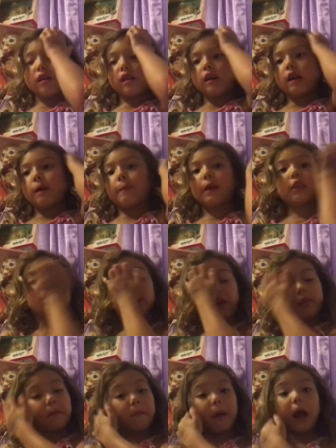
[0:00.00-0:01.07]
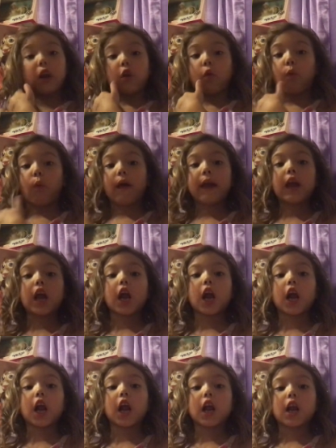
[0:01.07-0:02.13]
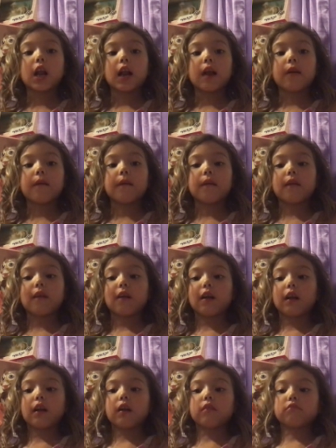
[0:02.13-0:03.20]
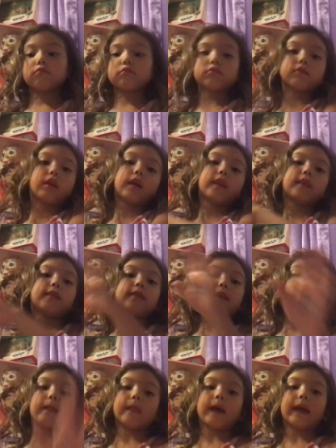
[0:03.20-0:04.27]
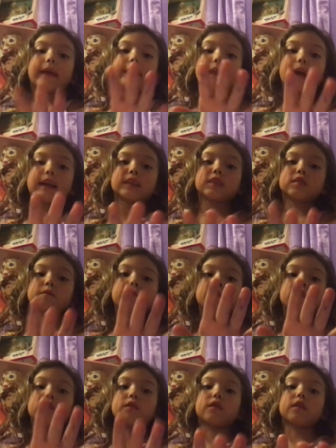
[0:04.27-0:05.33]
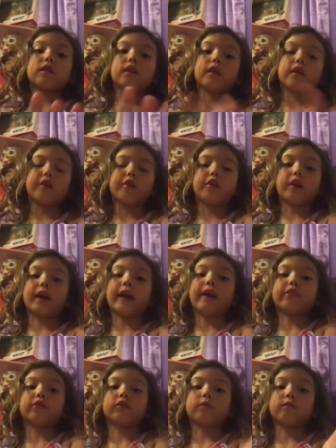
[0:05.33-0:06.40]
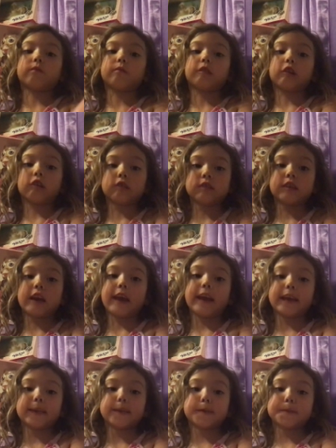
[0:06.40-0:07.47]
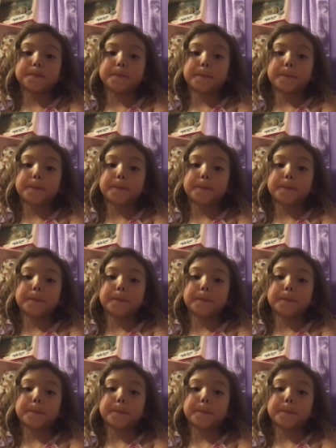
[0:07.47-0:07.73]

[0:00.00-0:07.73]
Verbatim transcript: Um, it doesn't matter where or anything like that, just put it in your hamster's cage